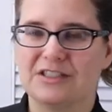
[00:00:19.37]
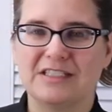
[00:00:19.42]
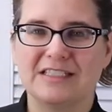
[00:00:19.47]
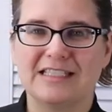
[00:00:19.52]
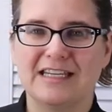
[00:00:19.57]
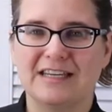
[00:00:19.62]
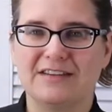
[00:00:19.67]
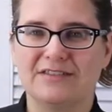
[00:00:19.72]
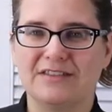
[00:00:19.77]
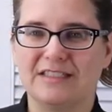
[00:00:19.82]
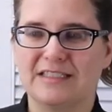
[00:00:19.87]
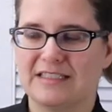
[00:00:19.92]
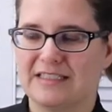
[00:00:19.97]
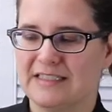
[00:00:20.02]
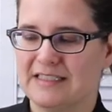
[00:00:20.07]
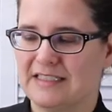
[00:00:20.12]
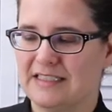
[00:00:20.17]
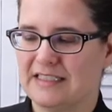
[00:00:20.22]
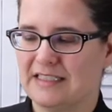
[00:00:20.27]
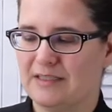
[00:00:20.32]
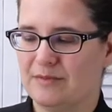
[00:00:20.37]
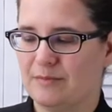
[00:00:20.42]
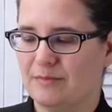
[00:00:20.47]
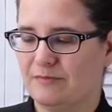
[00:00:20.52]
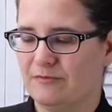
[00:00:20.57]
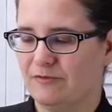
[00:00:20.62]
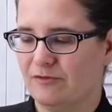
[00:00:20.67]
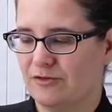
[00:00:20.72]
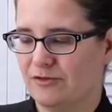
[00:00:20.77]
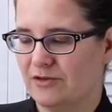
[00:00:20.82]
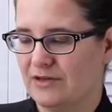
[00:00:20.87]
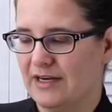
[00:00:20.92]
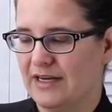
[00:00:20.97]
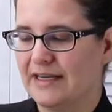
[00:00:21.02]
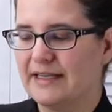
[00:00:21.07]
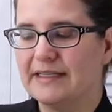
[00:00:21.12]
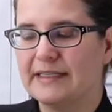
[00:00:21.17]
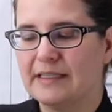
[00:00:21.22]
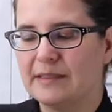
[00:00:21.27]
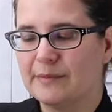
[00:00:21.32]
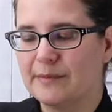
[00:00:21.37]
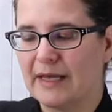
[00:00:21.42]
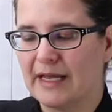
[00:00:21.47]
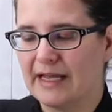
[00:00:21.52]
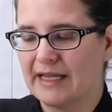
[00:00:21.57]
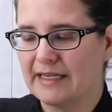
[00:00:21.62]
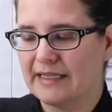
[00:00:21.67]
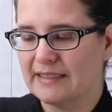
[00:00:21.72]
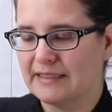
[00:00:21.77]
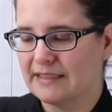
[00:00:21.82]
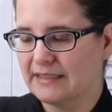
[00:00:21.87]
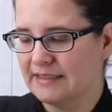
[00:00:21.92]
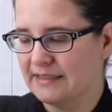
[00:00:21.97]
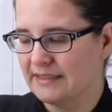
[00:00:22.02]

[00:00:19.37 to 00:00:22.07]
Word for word: DAVIDsTEA Variety Pack